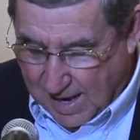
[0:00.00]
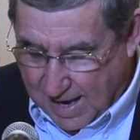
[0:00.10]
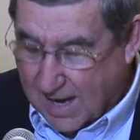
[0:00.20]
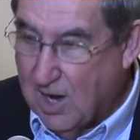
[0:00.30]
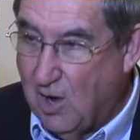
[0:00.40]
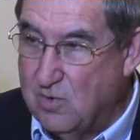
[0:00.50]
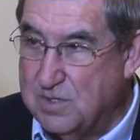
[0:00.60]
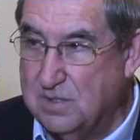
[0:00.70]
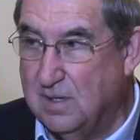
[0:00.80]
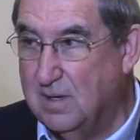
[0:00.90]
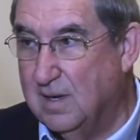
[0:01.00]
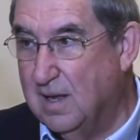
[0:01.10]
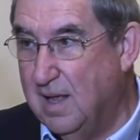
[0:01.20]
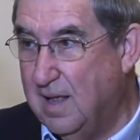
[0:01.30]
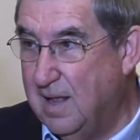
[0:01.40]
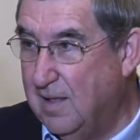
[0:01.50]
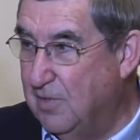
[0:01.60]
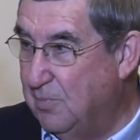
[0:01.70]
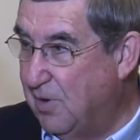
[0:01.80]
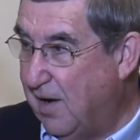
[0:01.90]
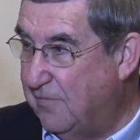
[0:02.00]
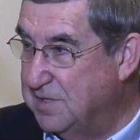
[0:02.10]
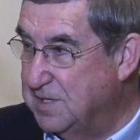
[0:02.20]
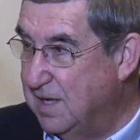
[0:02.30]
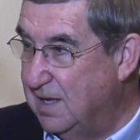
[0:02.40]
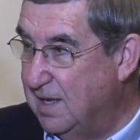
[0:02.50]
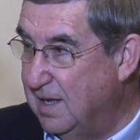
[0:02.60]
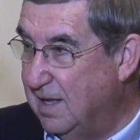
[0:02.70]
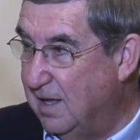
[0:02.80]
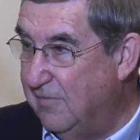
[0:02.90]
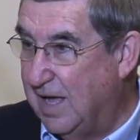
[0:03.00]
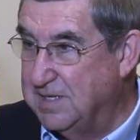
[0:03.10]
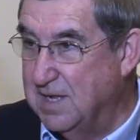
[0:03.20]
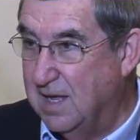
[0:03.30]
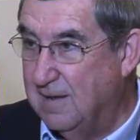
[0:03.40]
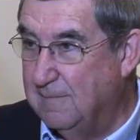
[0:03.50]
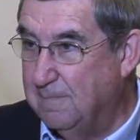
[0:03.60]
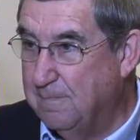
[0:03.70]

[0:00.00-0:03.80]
echoes the prophecy of Isaiah.